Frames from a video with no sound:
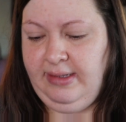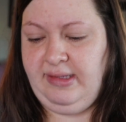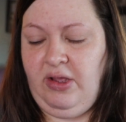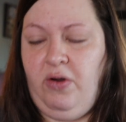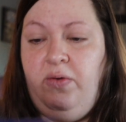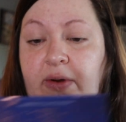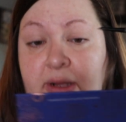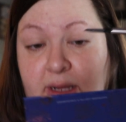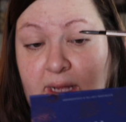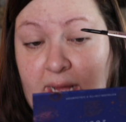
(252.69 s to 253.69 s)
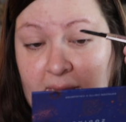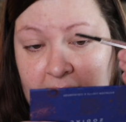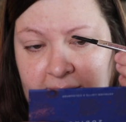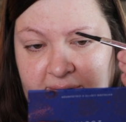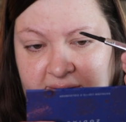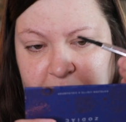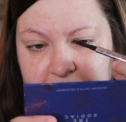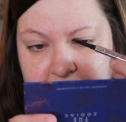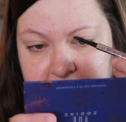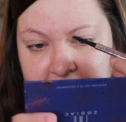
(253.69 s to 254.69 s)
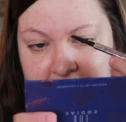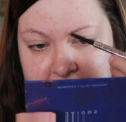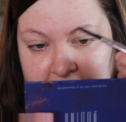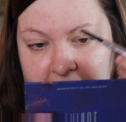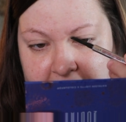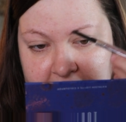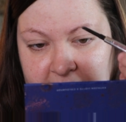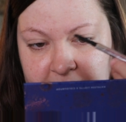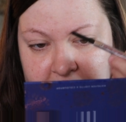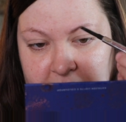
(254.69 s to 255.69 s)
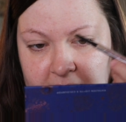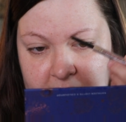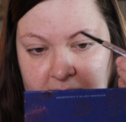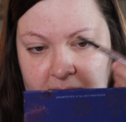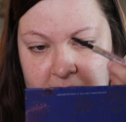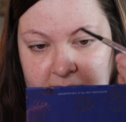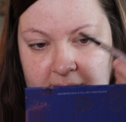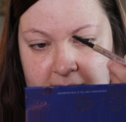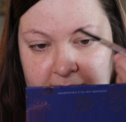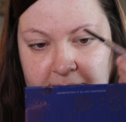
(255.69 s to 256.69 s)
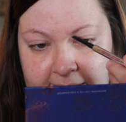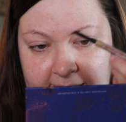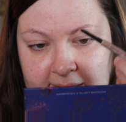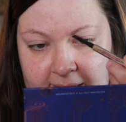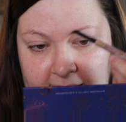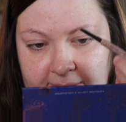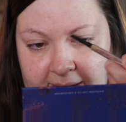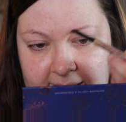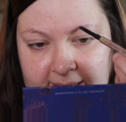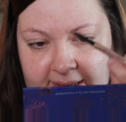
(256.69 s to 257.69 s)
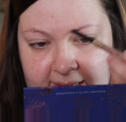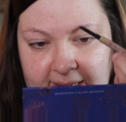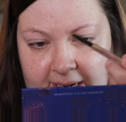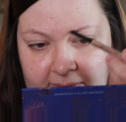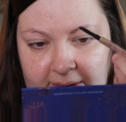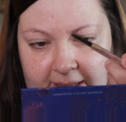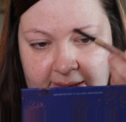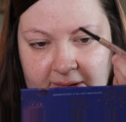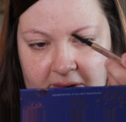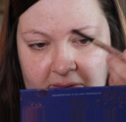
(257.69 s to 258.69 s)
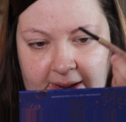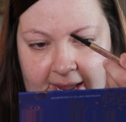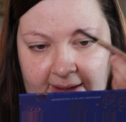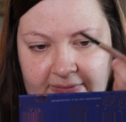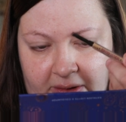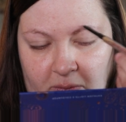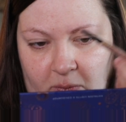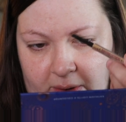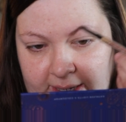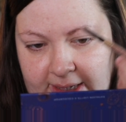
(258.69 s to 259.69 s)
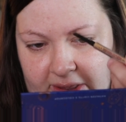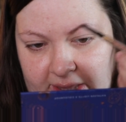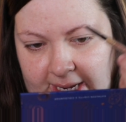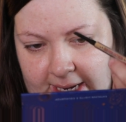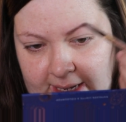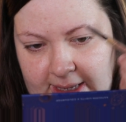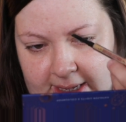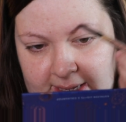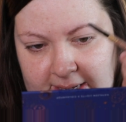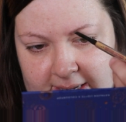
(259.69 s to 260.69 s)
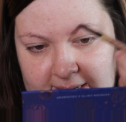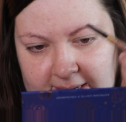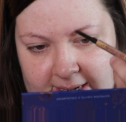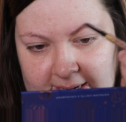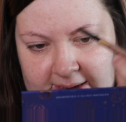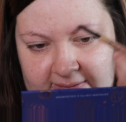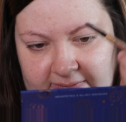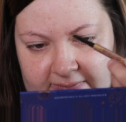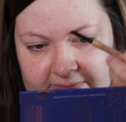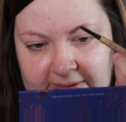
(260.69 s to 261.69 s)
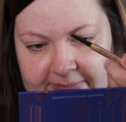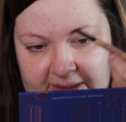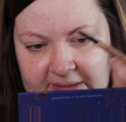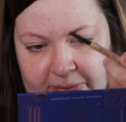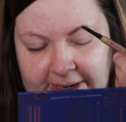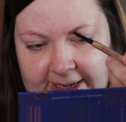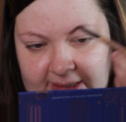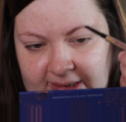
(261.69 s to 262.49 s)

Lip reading: So I was pretty, like, I had some other brands on my list, and then I realized, oh, I have like one thing from this brand.